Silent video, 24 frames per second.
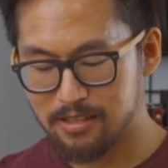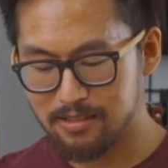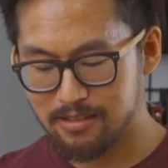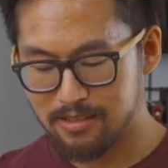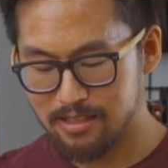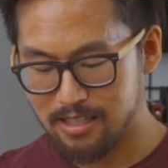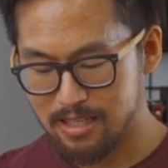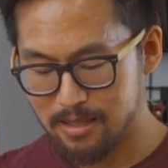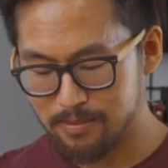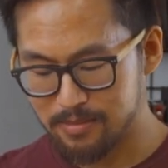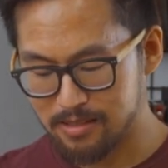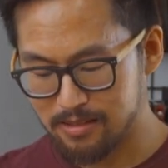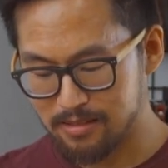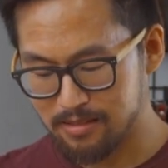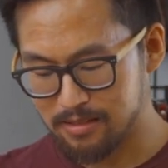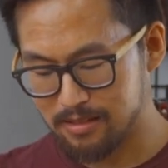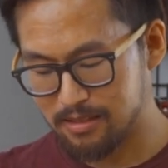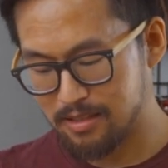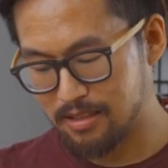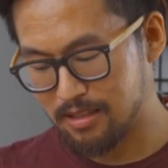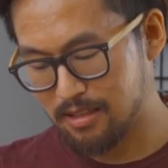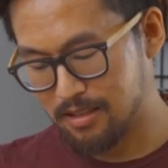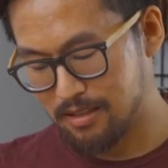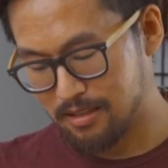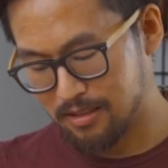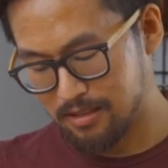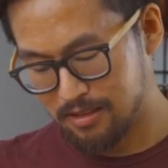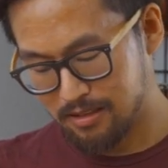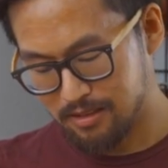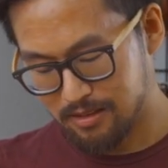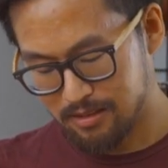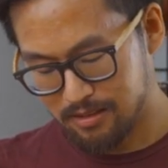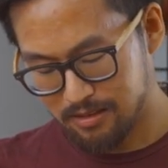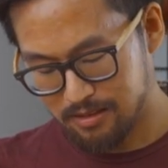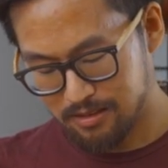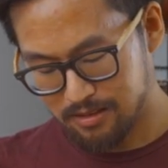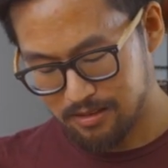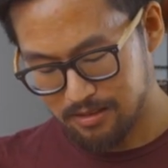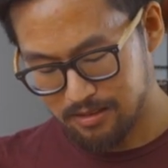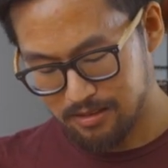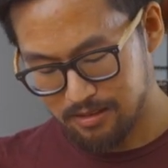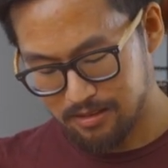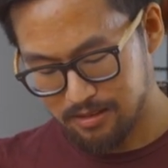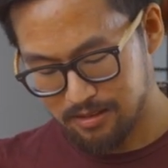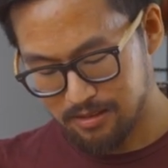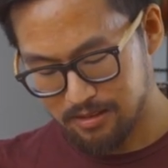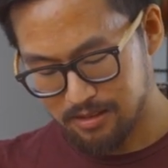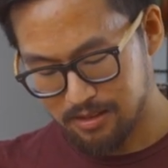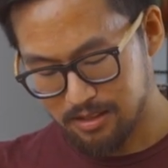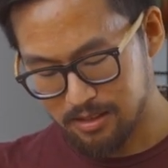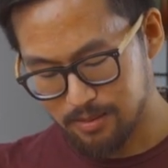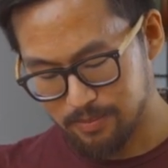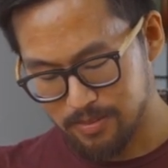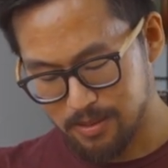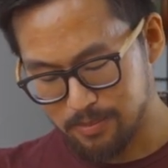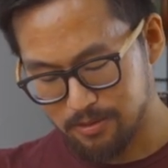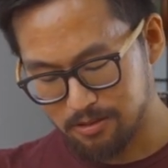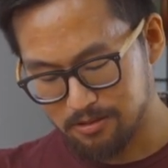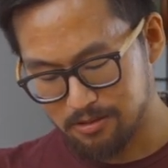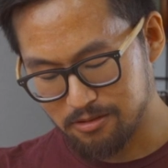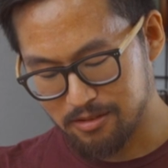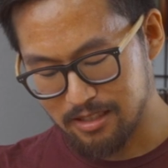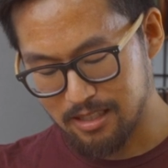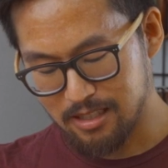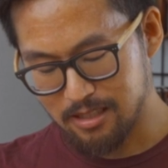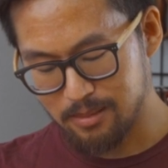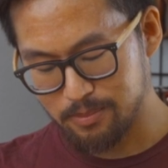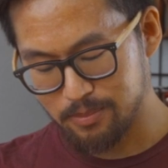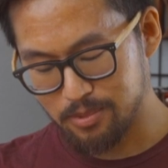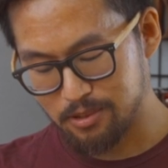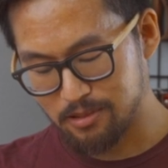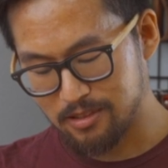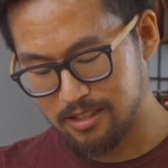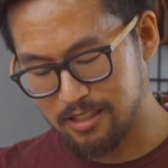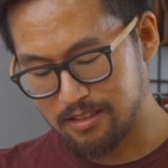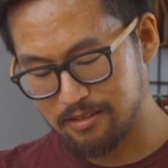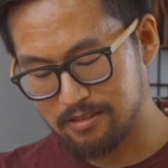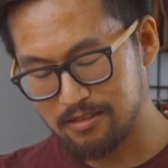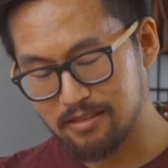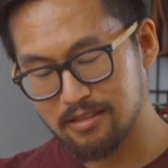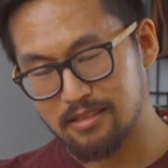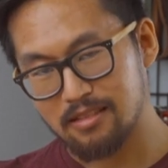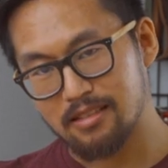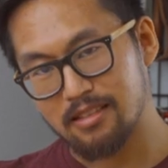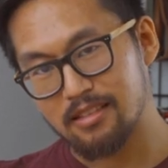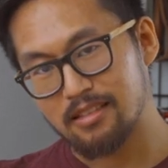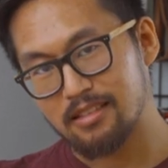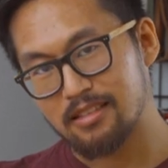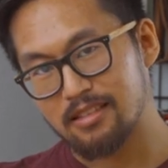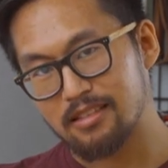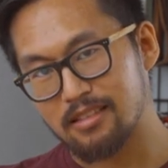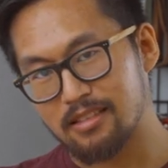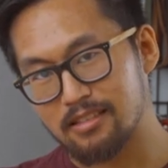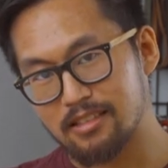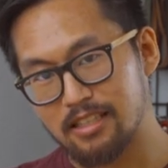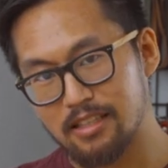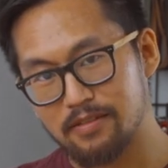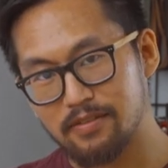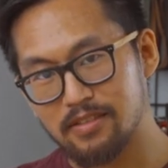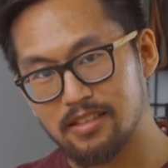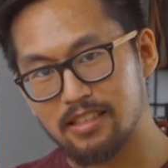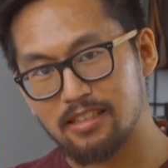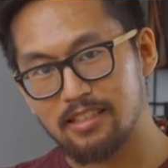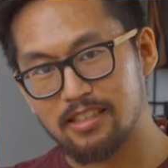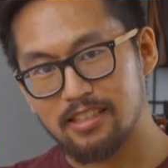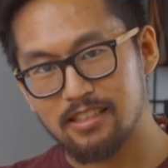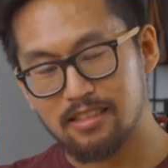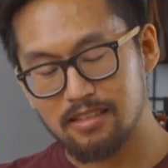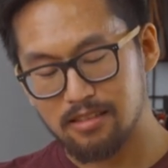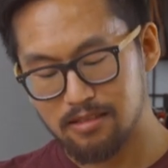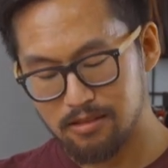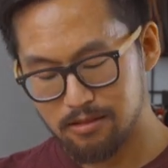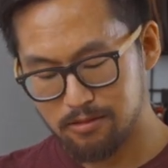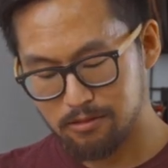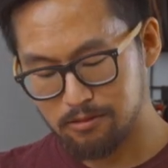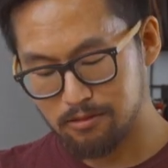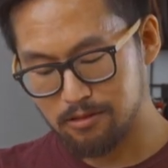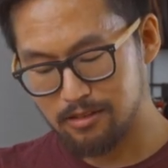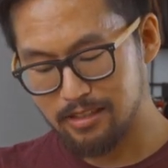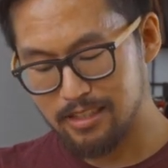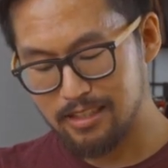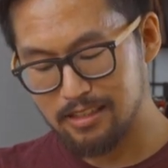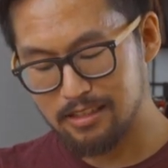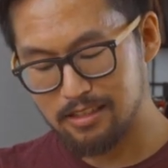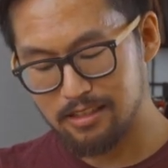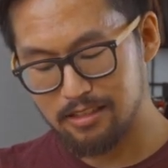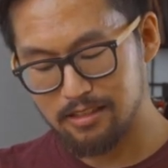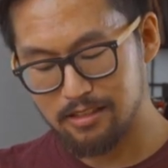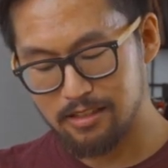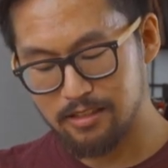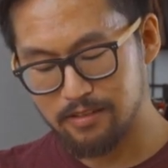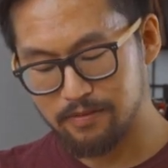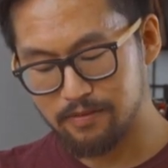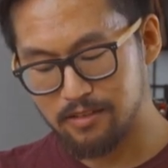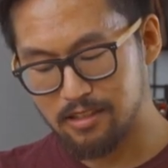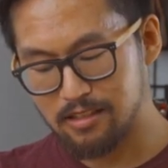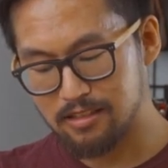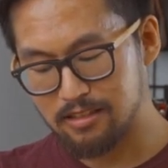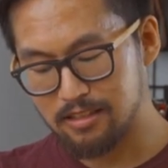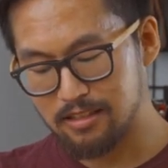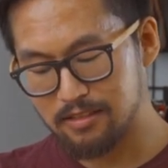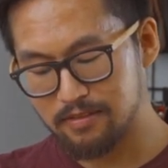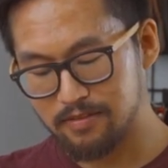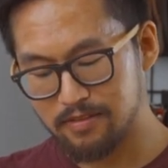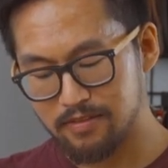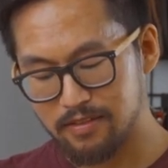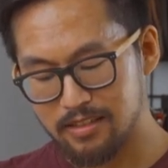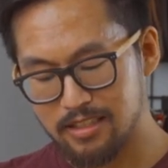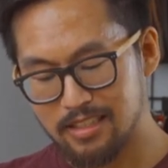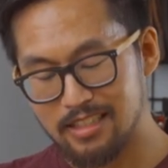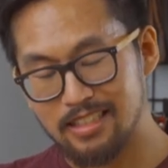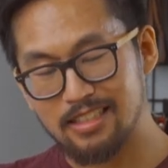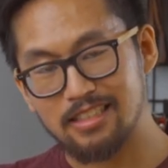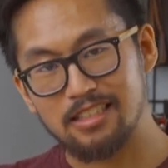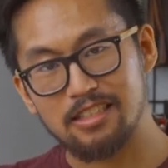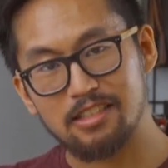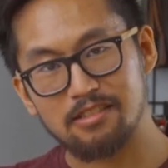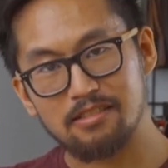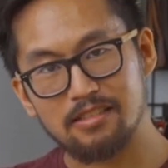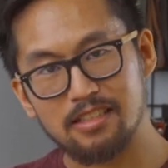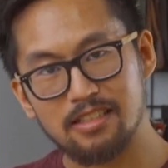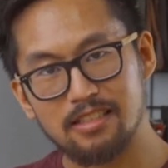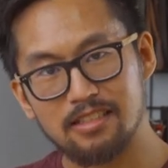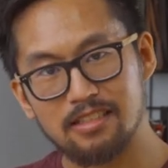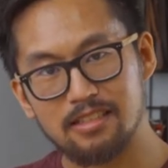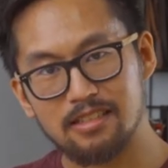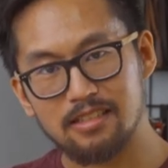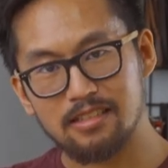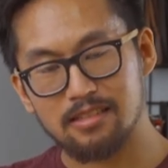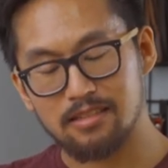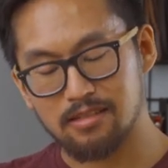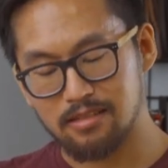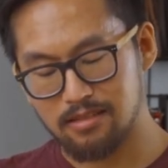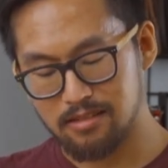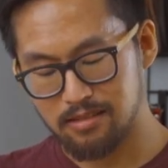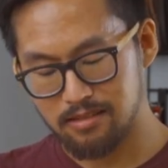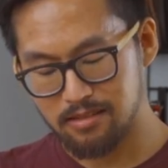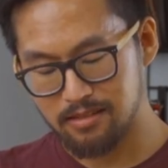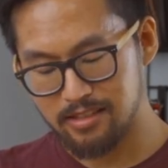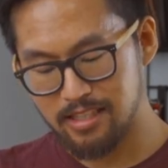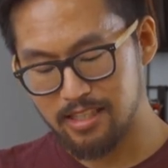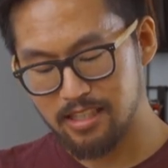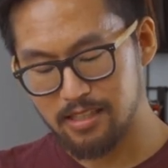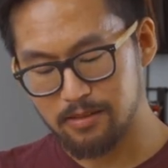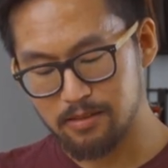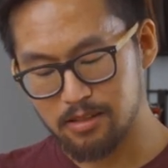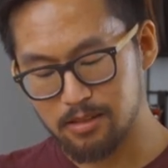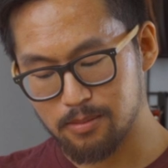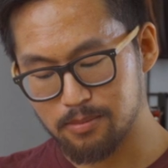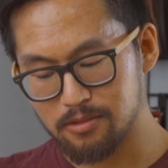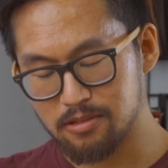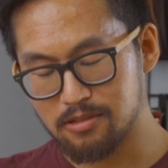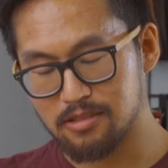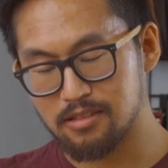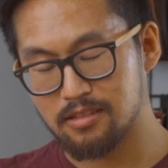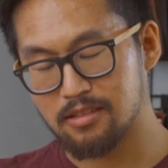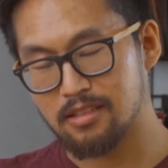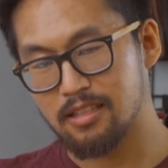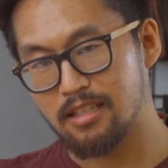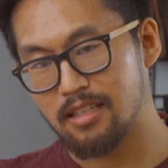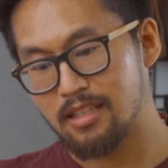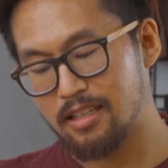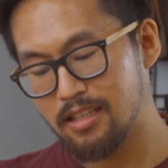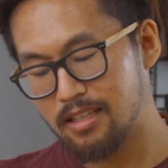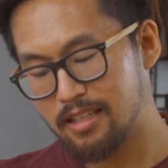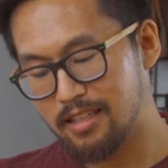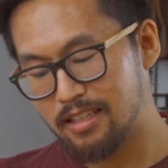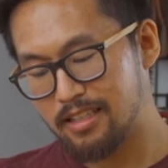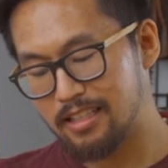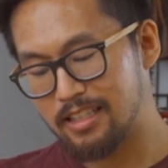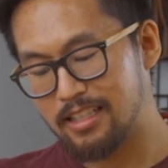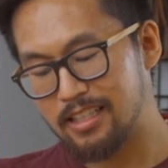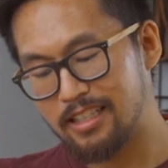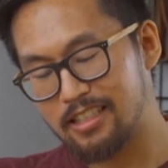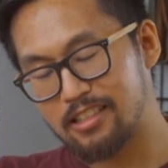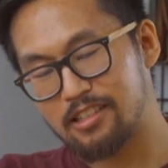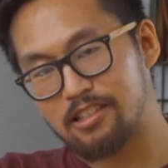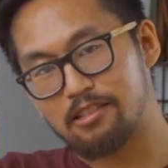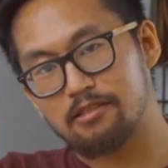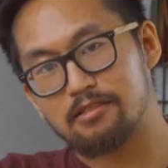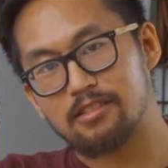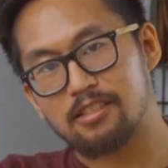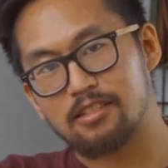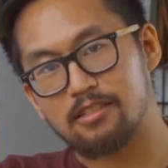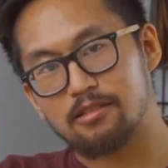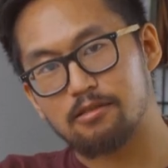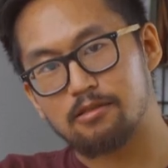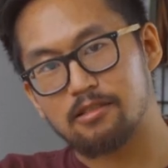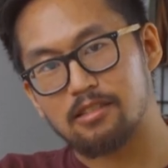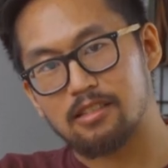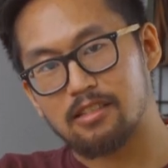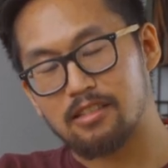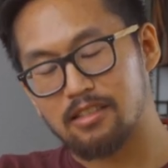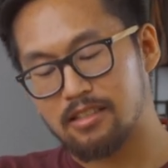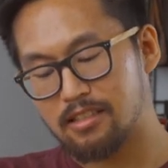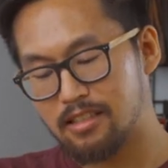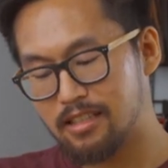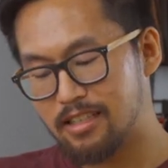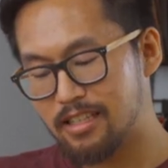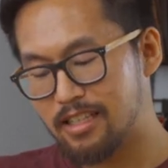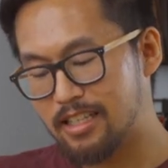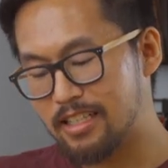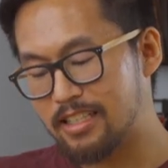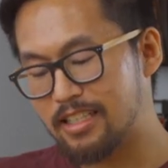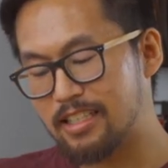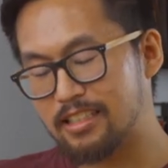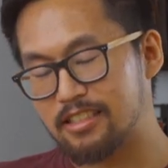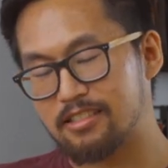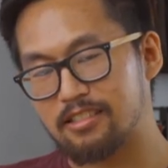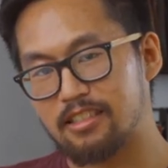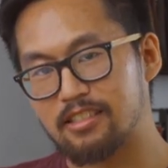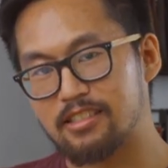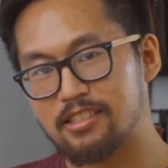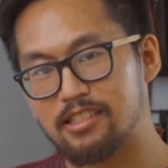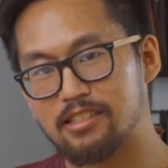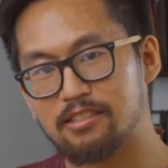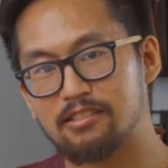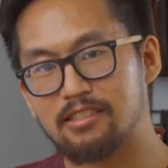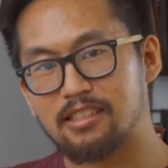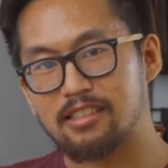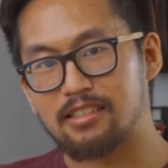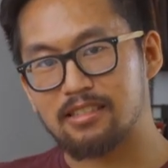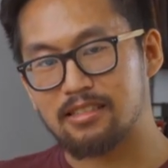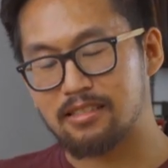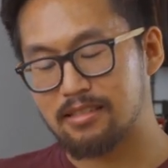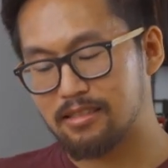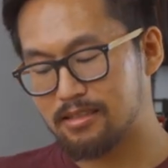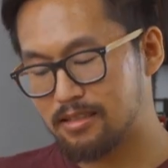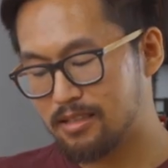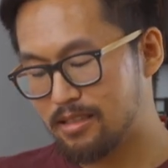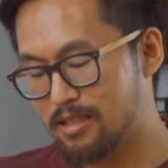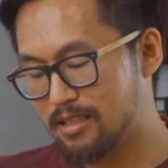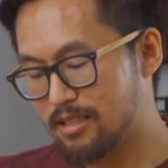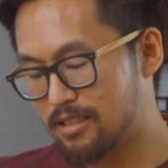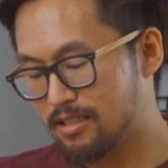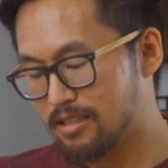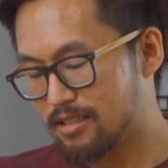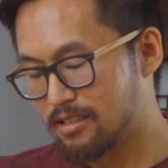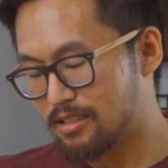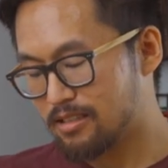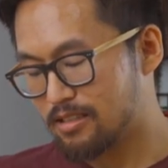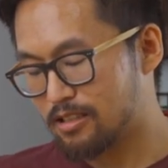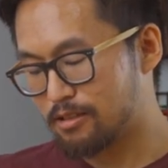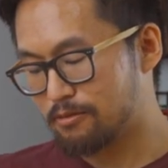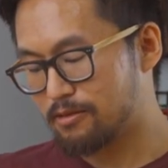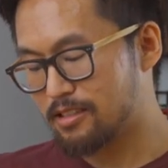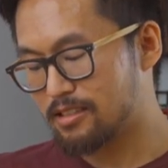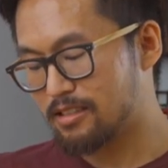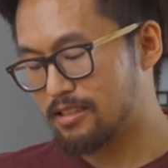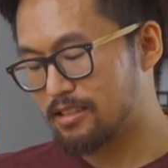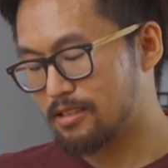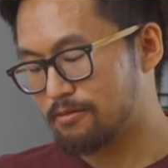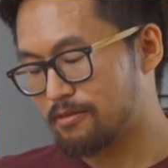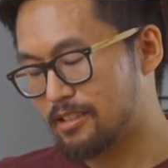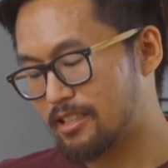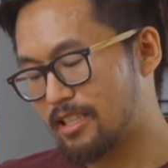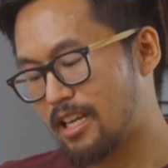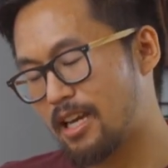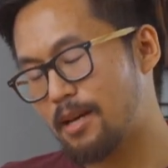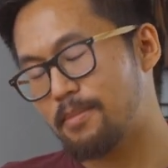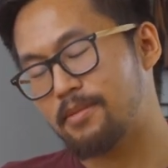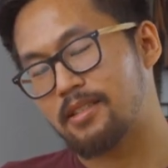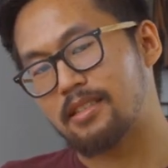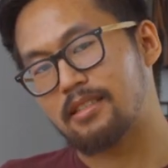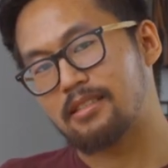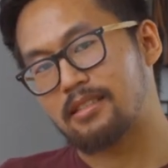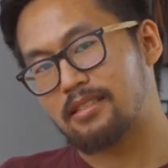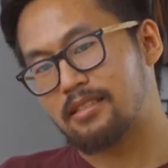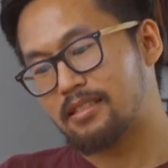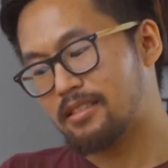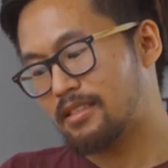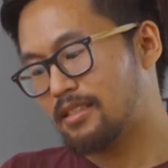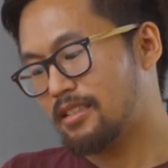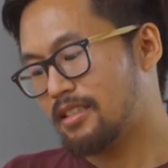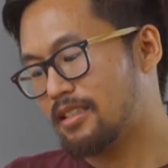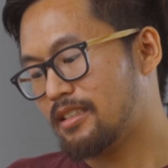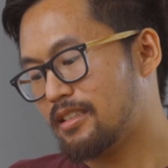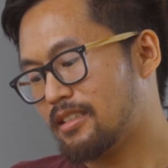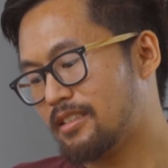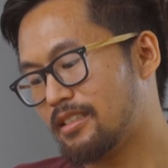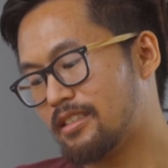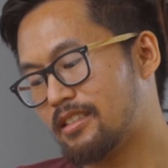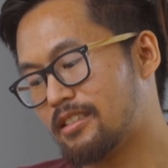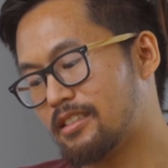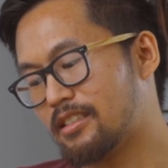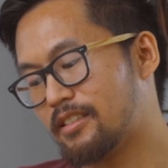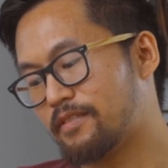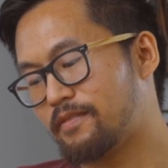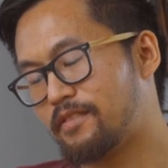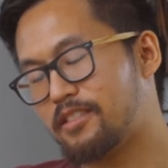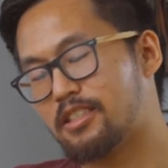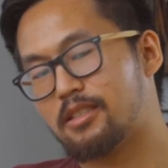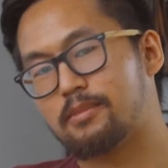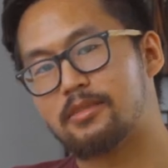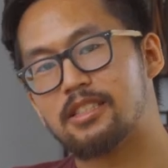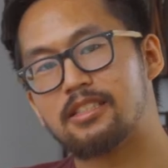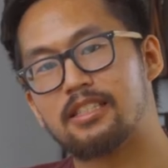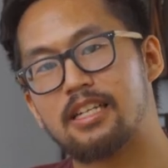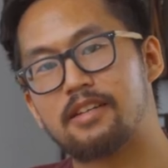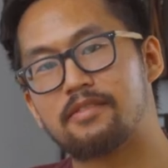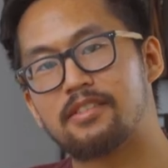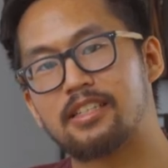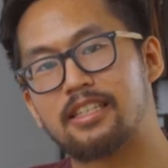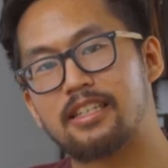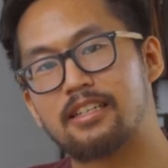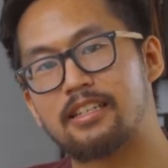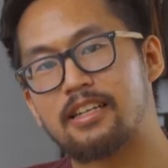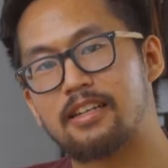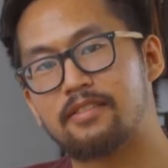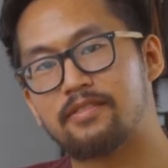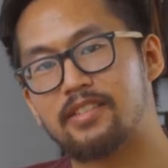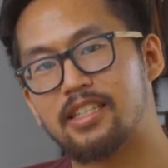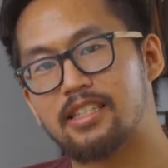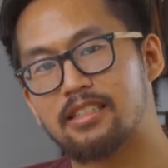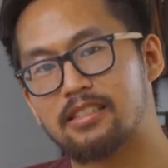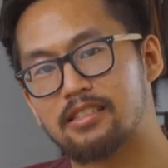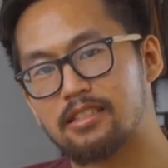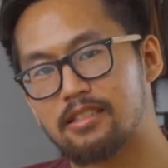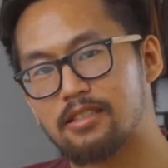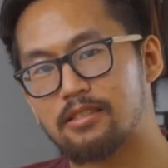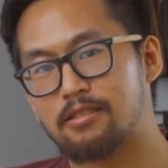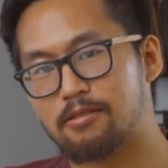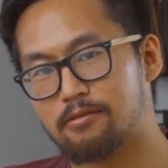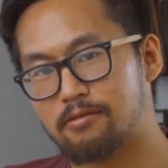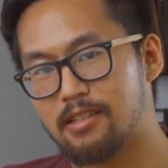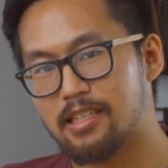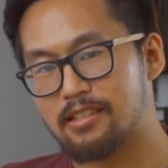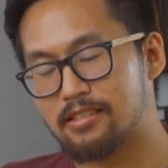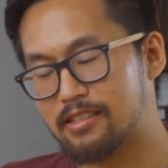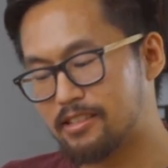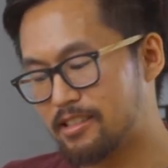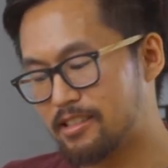happens is people do not pull out enough of the leader or insert it far enough into the takeout spool. And then they close the door and they start shooting. So what's happening is the film is never getting advanced while they're